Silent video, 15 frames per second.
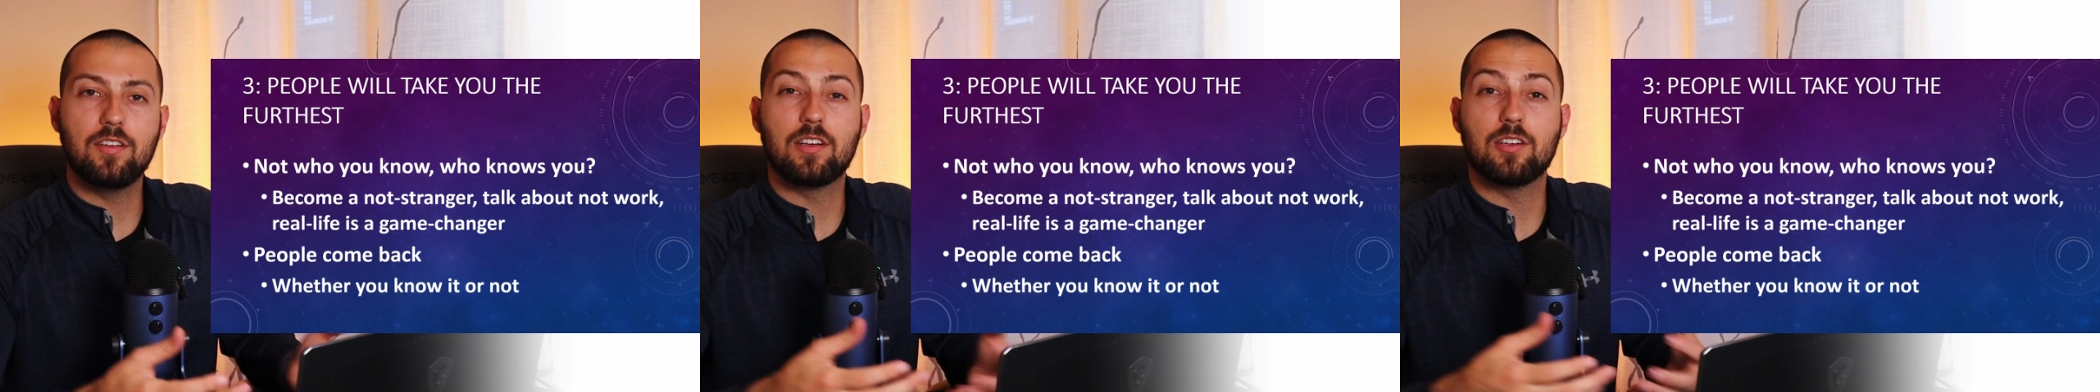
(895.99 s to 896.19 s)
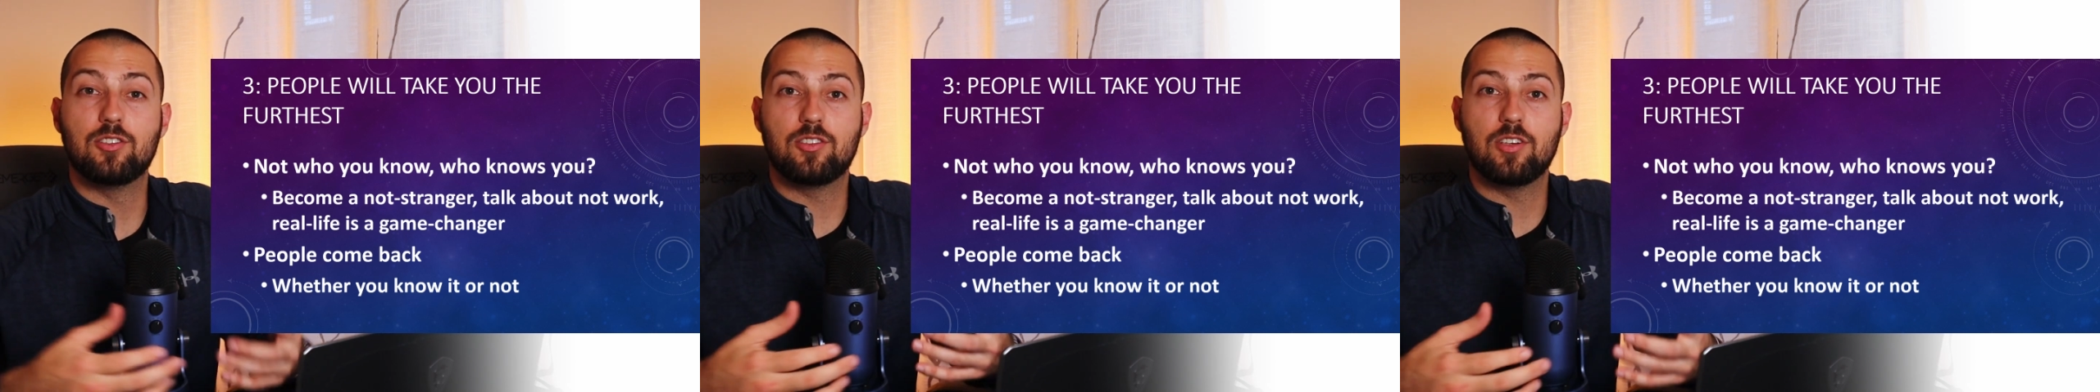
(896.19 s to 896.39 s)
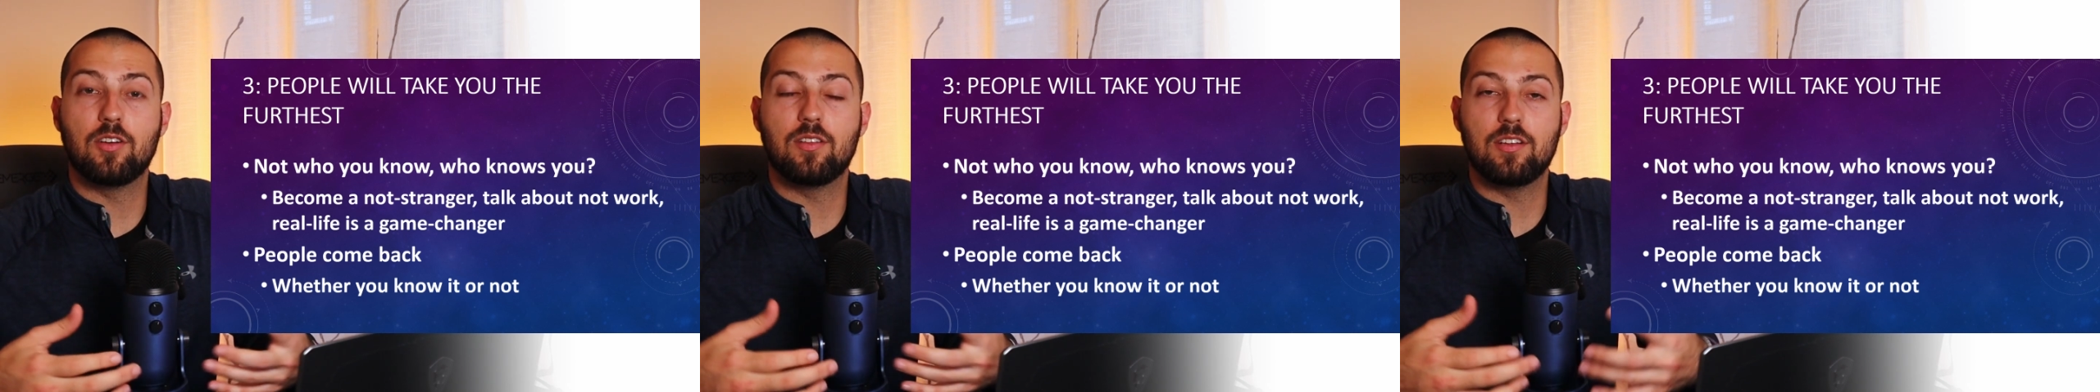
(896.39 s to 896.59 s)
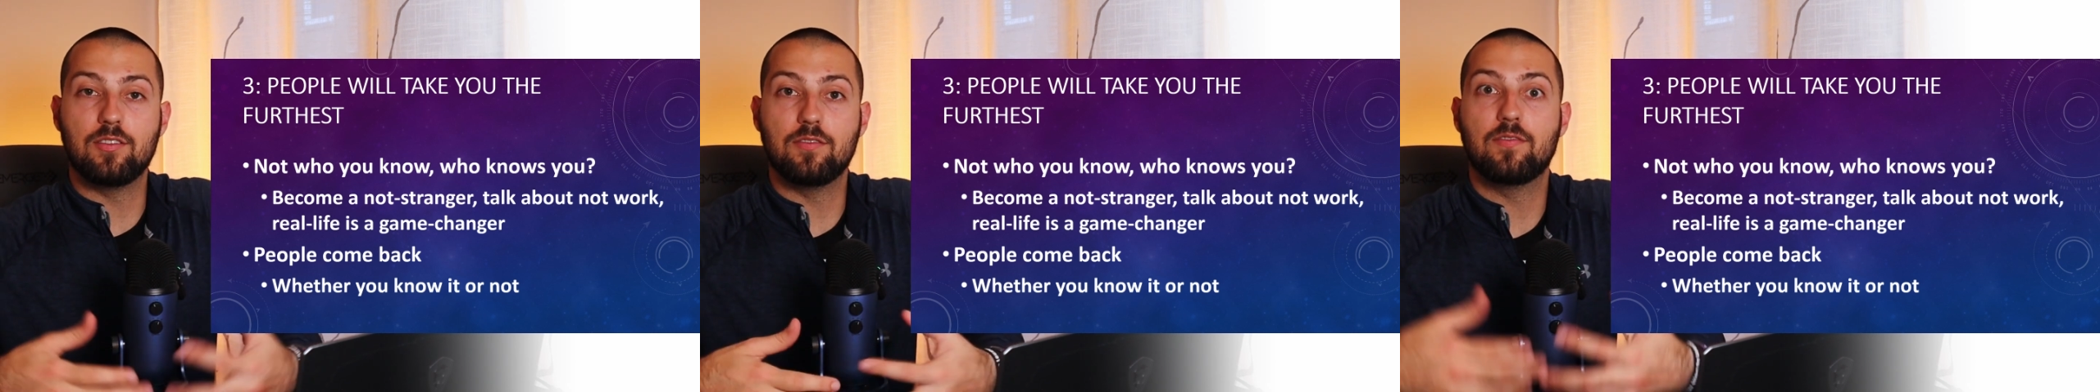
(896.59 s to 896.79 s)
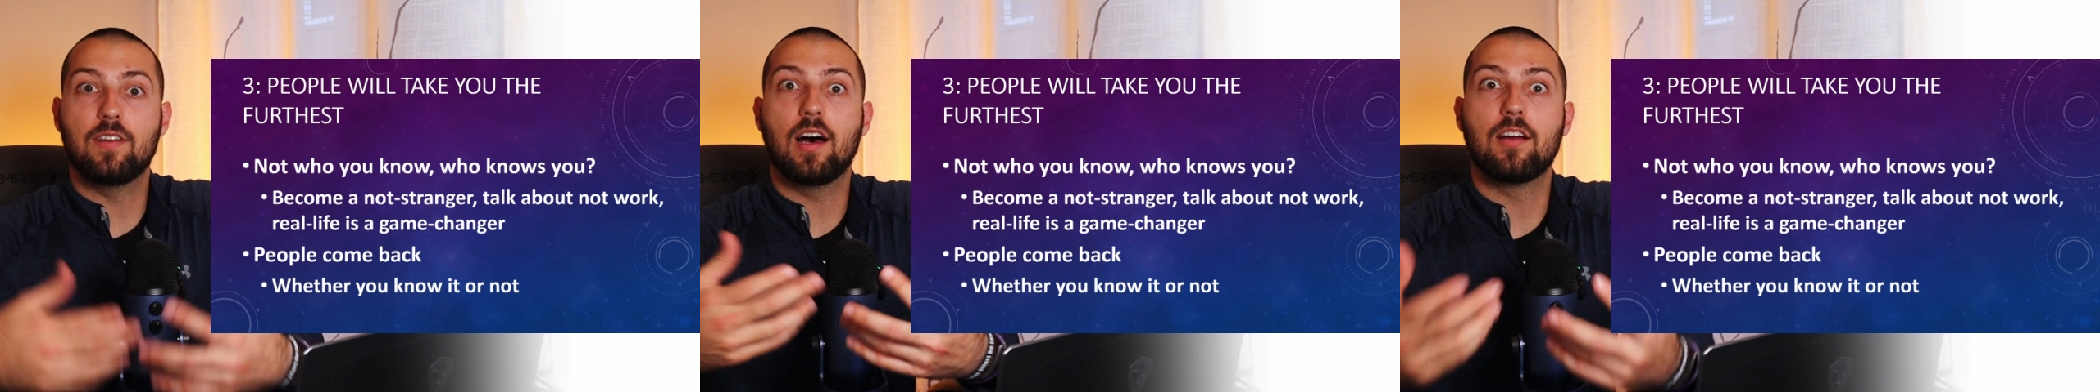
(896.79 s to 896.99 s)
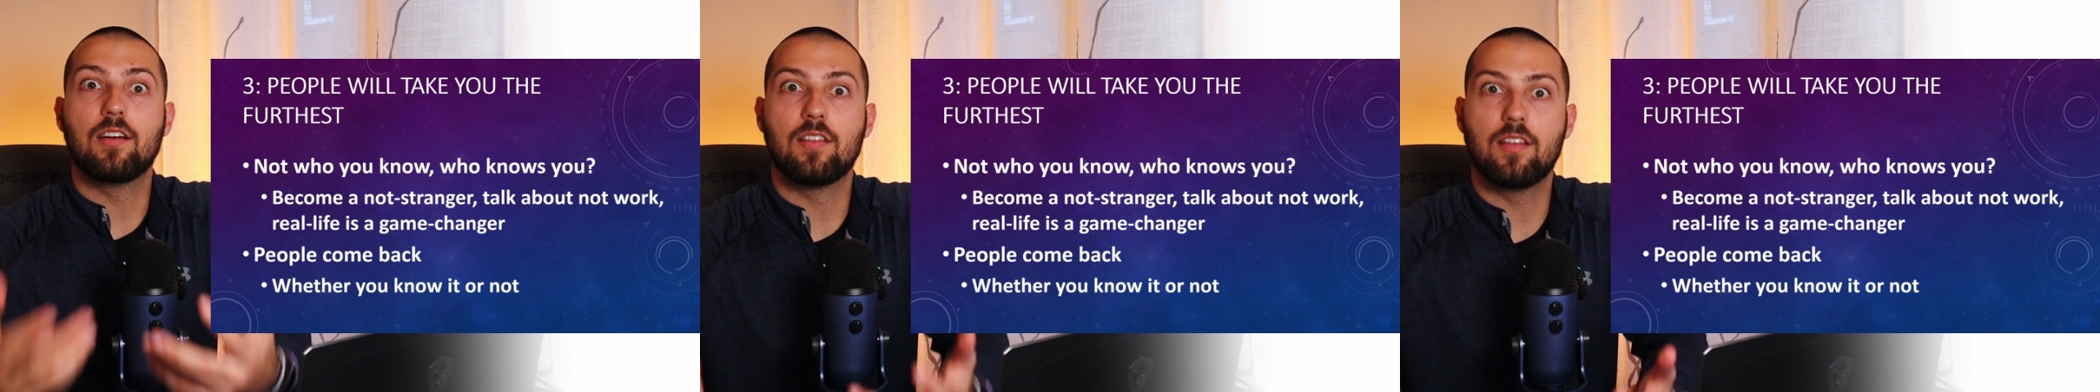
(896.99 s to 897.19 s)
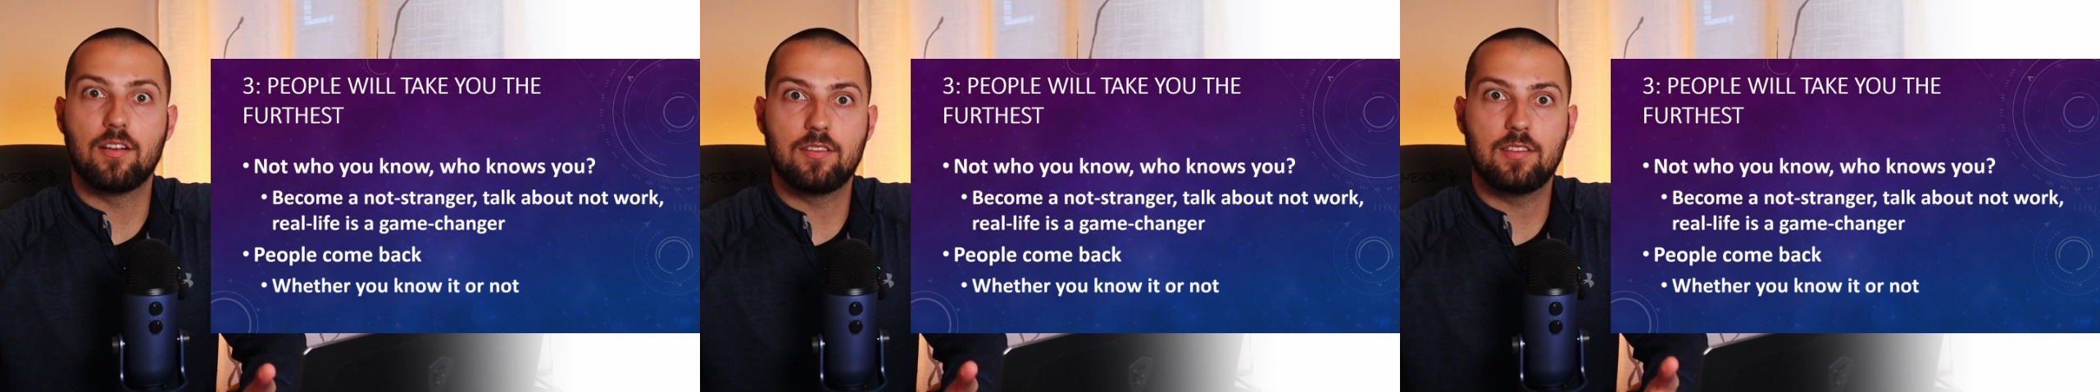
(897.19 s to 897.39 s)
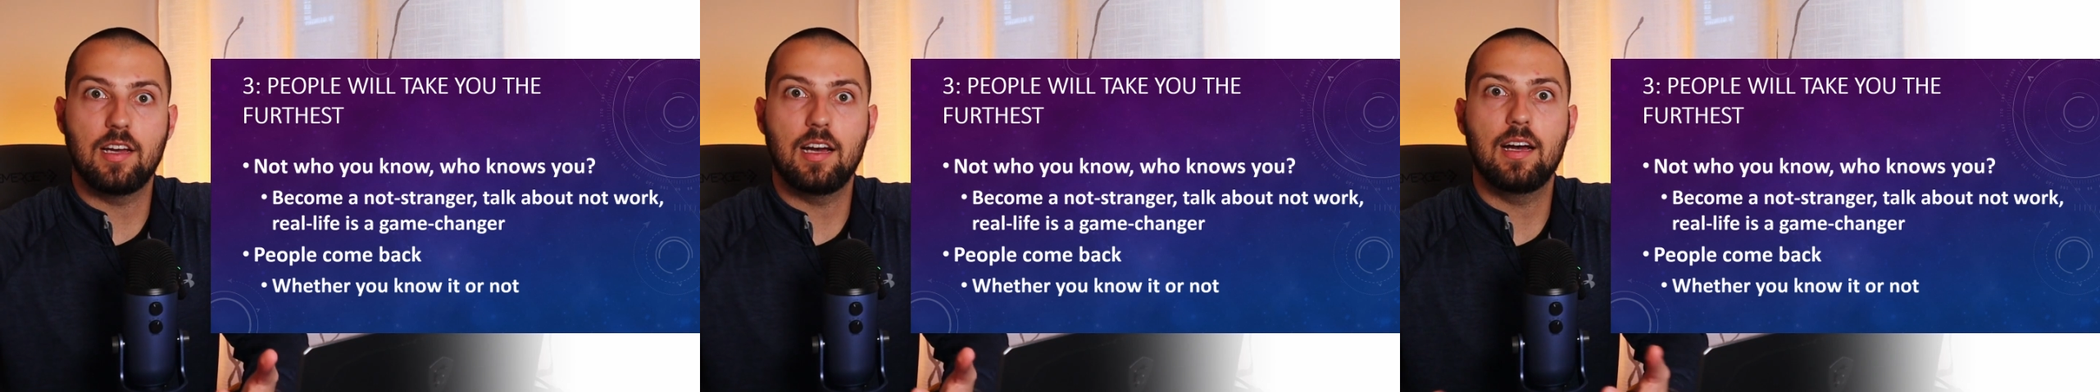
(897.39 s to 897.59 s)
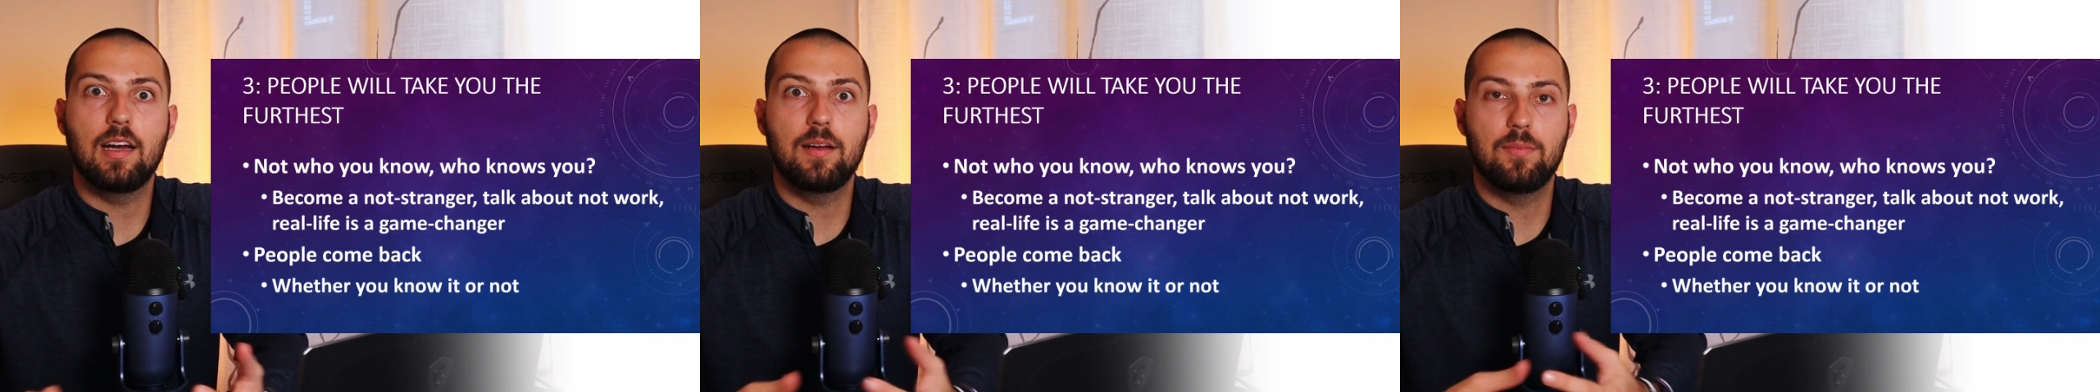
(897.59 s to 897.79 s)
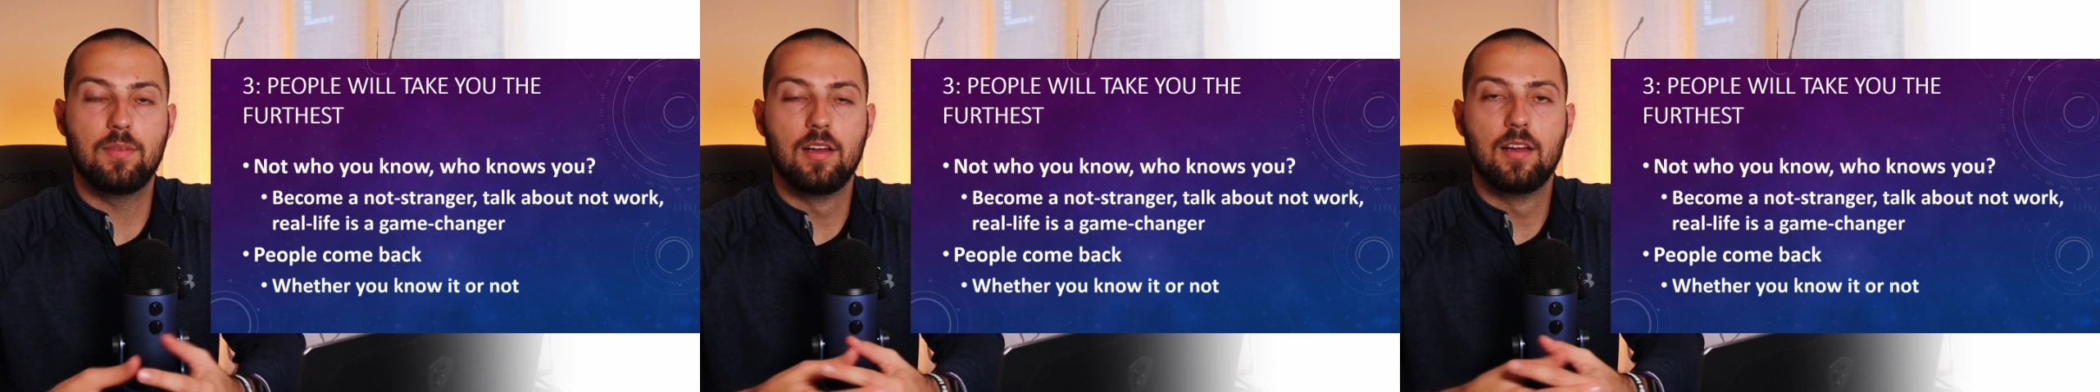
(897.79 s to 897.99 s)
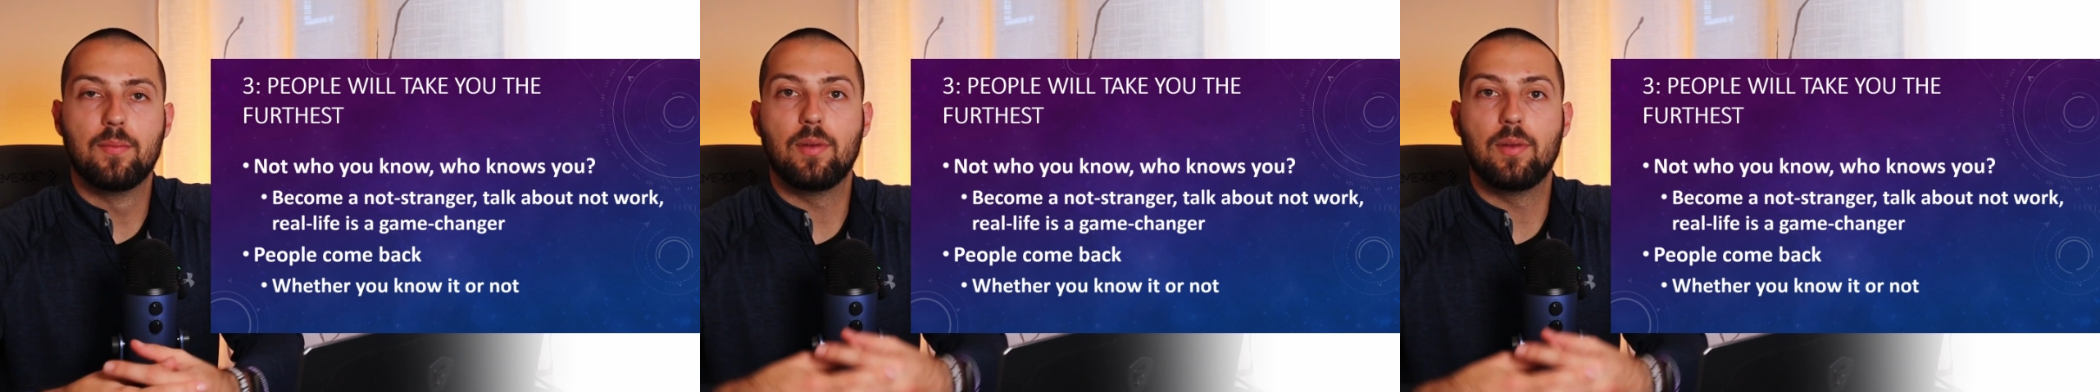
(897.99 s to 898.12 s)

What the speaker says: You can show that you value their time